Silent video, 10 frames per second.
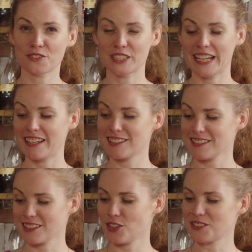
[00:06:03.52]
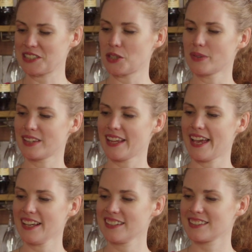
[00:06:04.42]
for days. It's a cocktail with
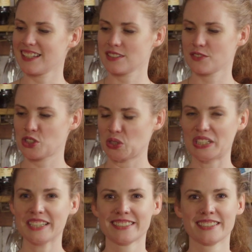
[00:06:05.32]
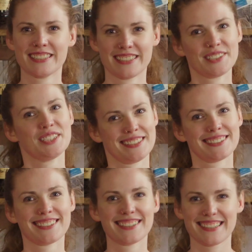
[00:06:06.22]
legs, that's for sure.
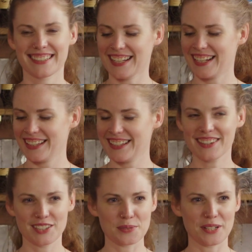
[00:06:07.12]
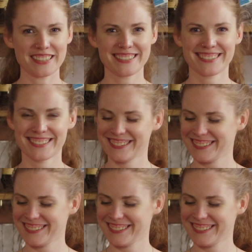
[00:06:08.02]
I like this one.